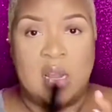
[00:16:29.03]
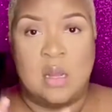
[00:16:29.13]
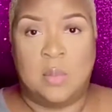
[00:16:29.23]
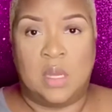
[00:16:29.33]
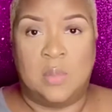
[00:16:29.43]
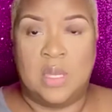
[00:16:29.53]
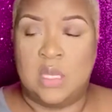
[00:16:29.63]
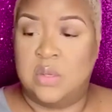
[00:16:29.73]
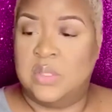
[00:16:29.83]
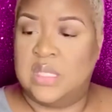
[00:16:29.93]
I'm going to be
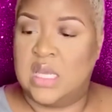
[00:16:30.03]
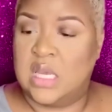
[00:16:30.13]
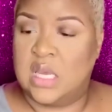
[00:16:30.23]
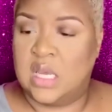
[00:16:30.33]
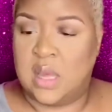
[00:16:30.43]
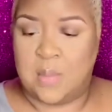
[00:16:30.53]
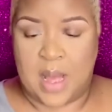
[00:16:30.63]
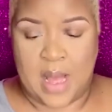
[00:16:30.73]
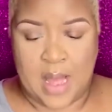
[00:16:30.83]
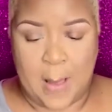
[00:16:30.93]
using
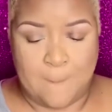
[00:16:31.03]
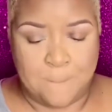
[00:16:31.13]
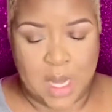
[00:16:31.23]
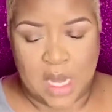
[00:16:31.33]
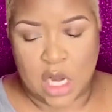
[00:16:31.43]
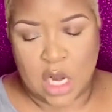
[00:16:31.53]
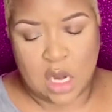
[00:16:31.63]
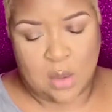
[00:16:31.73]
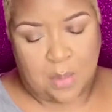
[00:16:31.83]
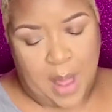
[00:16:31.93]
my
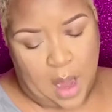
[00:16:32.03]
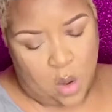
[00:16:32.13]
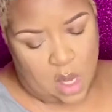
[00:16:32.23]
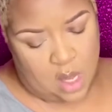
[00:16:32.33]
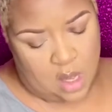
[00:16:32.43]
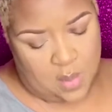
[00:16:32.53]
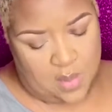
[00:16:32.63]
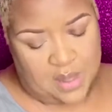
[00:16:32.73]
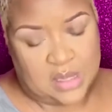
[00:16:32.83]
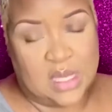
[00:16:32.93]
Butter Power Up
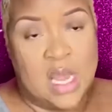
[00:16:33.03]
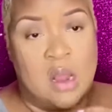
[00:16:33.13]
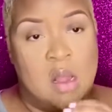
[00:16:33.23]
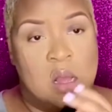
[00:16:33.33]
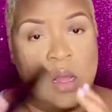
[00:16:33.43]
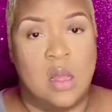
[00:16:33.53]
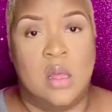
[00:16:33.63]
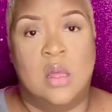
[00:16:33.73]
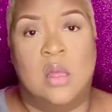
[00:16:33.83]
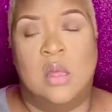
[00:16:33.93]
Mascara.
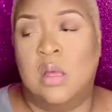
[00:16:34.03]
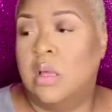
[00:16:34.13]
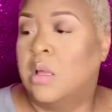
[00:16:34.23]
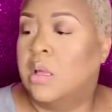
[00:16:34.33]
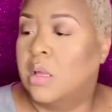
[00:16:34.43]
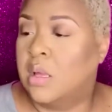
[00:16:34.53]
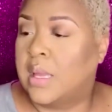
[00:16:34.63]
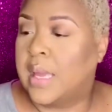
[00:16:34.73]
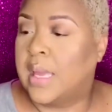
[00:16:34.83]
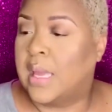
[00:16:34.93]

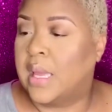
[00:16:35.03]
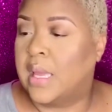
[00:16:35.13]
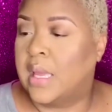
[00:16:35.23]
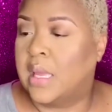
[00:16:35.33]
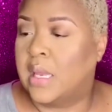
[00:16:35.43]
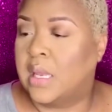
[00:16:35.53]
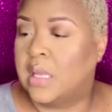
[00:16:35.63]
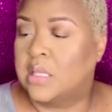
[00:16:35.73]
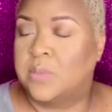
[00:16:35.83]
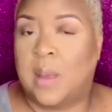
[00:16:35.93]
And
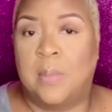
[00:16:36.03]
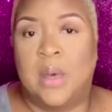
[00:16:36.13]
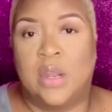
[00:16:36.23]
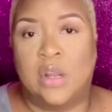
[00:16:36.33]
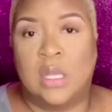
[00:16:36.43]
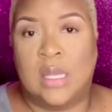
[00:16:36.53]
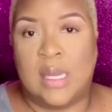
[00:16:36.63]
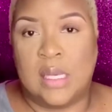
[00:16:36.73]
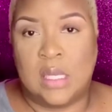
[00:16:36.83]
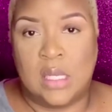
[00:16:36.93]
it's by Butter
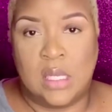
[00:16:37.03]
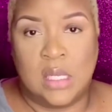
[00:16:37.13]
London.